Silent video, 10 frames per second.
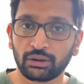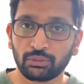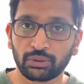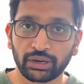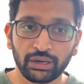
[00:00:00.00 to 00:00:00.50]

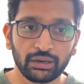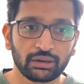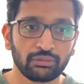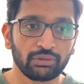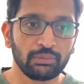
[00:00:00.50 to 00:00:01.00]
over
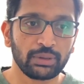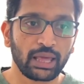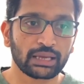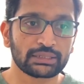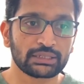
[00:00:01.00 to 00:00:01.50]
here will
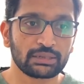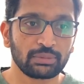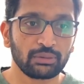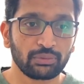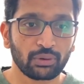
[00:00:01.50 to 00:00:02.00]
be
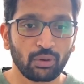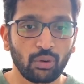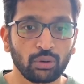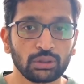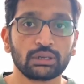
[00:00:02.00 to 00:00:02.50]
accessible for
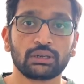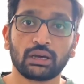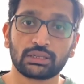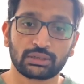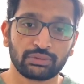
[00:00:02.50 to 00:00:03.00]
all the
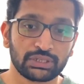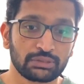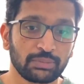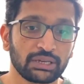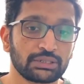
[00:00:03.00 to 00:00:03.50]
tasks which
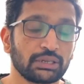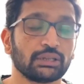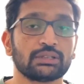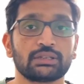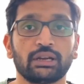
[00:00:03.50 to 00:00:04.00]
is mentioned
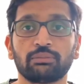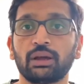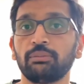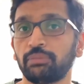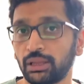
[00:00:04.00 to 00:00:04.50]
inside
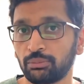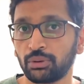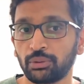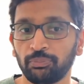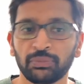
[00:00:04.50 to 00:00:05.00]
my
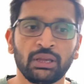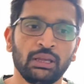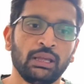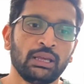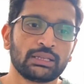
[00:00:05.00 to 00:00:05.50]
playbook.
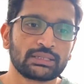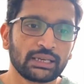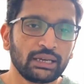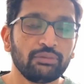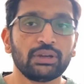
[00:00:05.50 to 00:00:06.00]

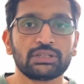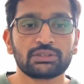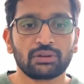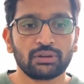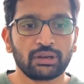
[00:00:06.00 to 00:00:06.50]
Second, we are
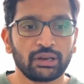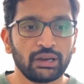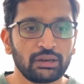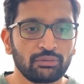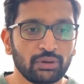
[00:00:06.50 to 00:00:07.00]
just going to
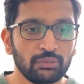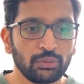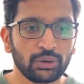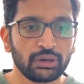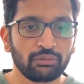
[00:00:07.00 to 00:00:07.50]
create a one
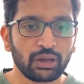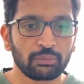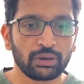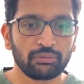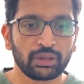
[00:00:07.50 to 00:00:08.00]
more
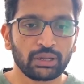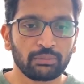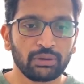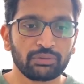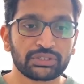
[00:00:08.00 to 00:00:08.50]
environment
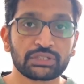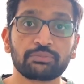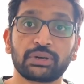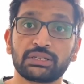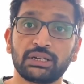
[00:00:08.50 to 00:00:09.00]
variable which is
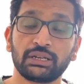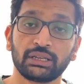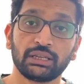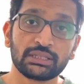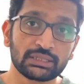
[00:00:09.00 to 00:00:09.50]
present
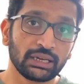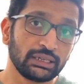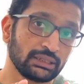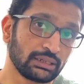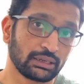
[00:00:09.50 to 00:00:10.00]

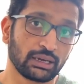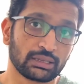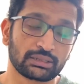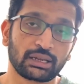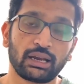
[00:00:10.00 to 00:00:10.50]
inside the
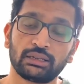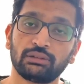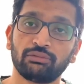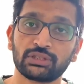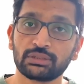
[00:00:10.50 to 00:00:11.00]
task, and
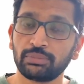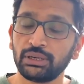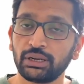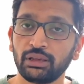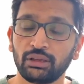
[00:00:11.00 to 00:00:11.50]
the
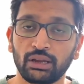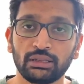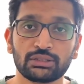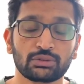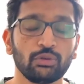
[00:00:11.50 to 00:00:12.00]
visibility
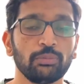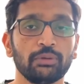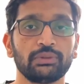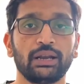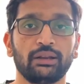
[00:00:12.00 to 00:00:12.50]
and the scope
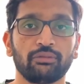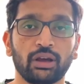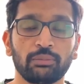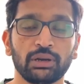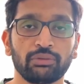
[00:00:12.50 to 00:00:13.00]
of that
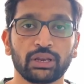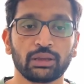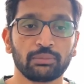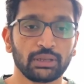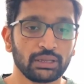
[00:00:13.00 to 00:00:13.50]
environment
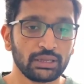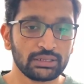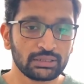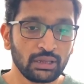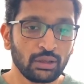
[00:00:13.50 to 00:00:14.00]
variable
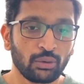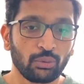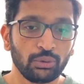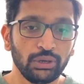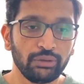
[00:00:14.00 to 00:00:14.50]
is
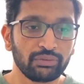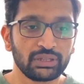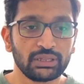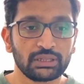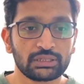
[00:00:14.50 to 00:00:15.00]
only
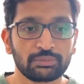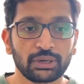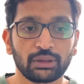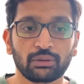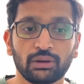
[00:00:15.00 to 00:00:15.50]
within this
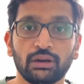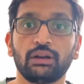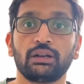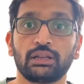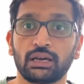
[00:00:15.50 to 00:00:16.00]
particular
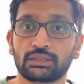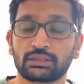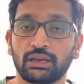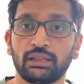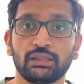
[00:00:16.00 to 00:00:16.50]

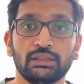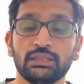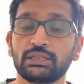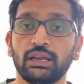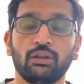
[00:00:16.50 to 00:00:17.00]
task, and
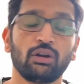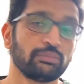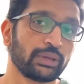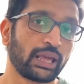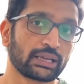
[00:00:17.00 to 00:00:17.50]
this
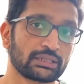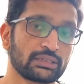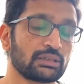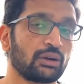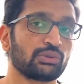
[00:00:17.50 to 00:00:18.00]
cannot be
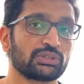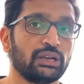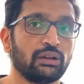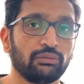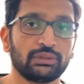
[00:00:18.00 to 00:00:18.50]
accessed
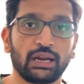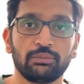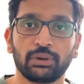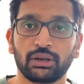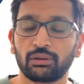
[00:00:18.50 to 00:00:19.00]
outside of
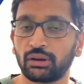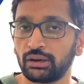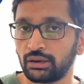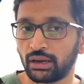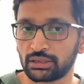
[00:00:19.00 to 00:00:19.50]
that
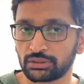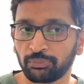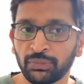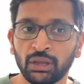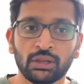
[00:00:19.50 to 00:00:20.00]
particular task.
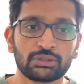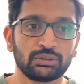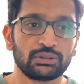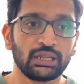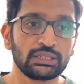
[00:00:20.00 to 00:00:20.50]

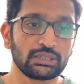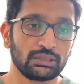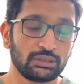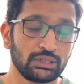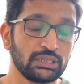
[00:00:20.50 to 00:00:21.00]
So
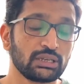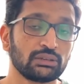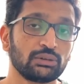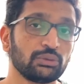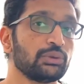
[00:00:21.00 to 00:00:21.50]
these
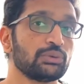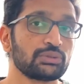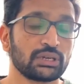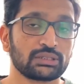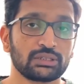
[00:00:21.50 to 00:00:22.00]
are the two
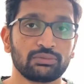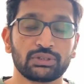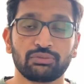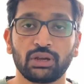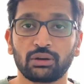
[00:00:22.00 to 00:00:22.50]
use cases
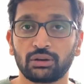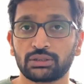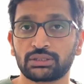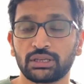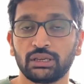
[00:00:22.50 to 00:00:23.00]
which we are going
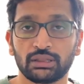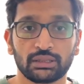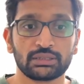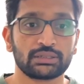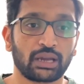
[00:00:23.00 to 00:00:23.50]
to see in
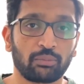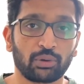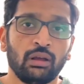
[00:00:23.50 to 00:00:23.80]
this demo.